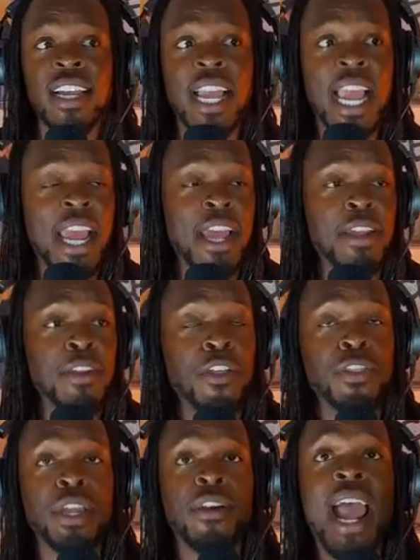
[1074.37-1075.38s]
and
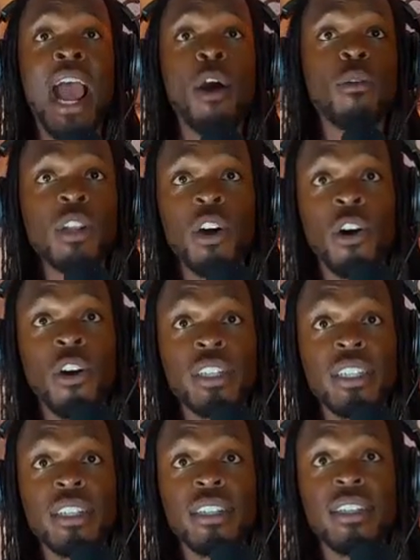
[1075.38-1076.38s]
they're outlawed
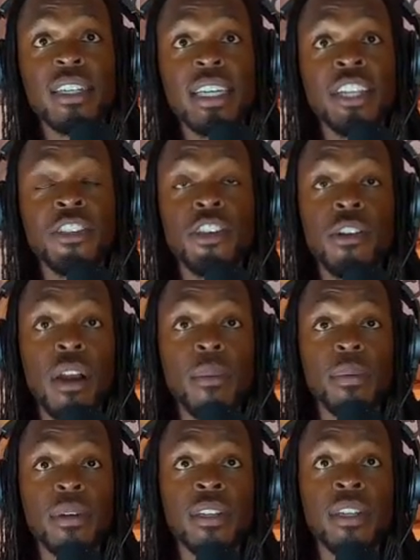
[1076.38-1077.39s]
in
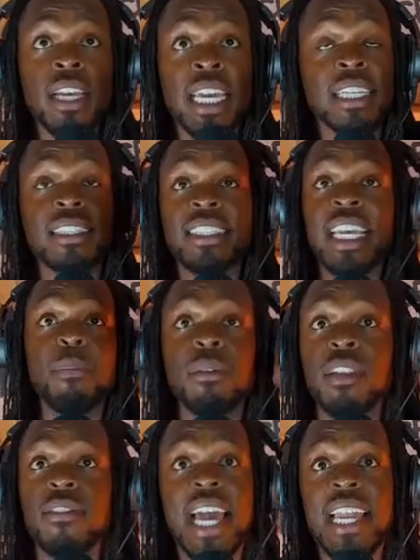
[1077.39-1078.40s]
Europe. An example
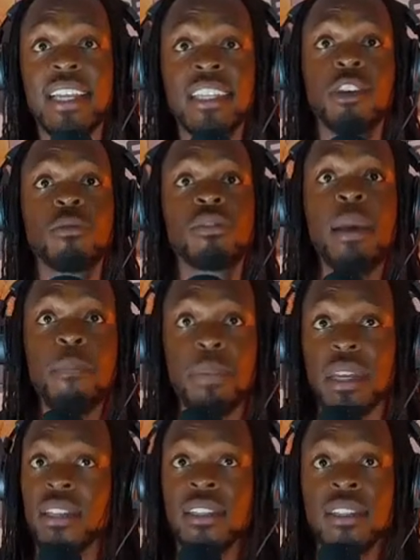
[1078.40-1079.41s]
of that is
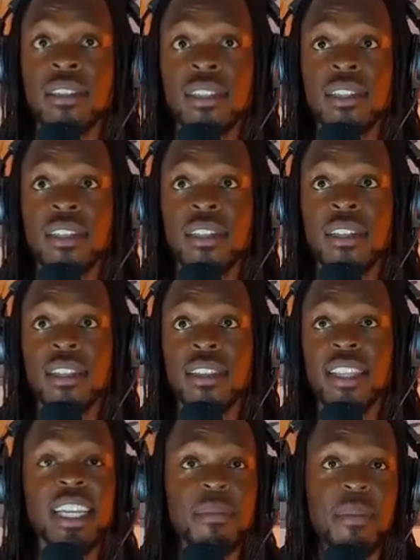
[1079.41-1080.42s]
Ozempic.
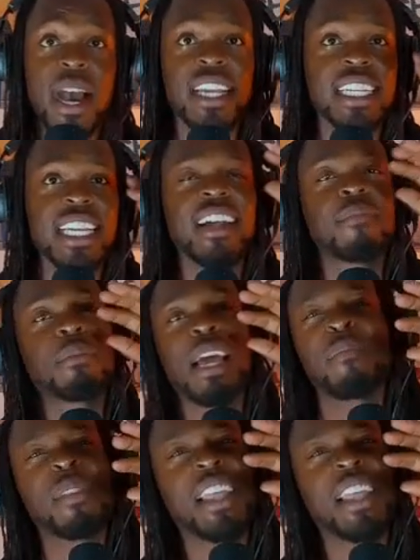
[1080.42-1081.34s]
Think about it. And I